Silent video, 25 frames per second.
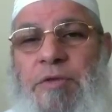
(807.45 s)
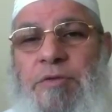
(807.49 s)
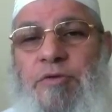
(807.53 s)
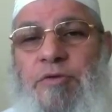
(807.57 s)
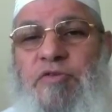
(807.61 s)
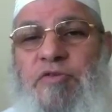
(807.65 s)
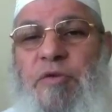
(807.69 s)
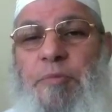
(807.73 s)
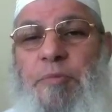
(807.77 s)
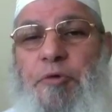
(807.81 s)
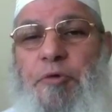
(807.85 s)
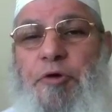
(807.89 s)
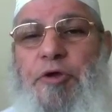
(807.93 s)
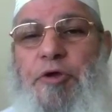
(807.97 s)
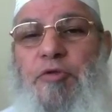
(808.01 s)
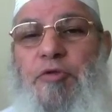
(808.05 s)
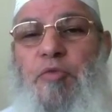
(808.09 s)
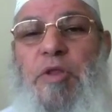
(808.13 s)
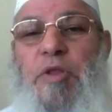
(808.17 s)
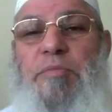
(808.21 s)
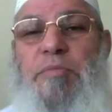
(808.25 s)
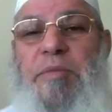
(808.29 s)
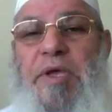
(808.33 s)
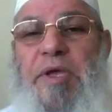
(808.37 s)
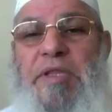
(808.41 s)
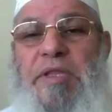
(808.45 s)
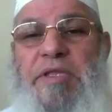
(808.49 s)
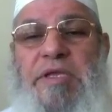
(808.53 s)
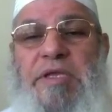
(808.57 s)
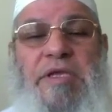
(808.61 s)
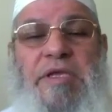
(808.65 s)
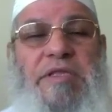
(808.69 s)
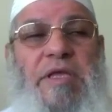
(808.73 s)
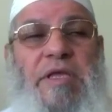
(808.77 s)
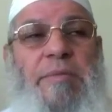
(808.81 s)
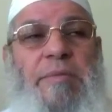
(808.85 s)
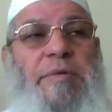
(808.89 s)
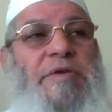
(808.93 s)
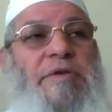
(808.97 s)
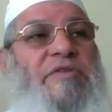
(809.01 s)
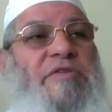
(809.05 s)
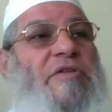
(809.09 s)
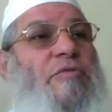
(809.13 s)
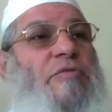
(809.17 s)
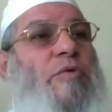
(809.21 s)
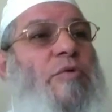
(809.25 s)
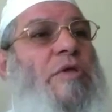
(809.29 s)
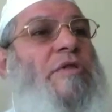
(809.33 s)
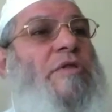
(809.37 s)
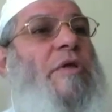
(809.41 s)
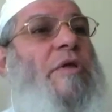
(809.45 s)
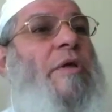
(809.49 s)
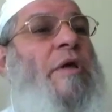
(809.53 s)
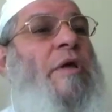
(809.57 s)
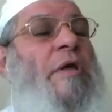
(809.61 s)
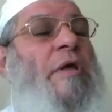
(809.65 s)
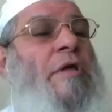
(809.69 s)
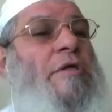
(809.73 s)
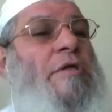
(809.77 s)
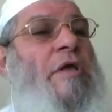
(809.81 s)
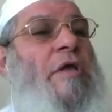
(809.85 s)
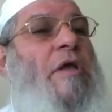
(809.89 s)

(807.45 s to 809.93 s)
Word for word: To the point, one man, he get up, he said, what, a,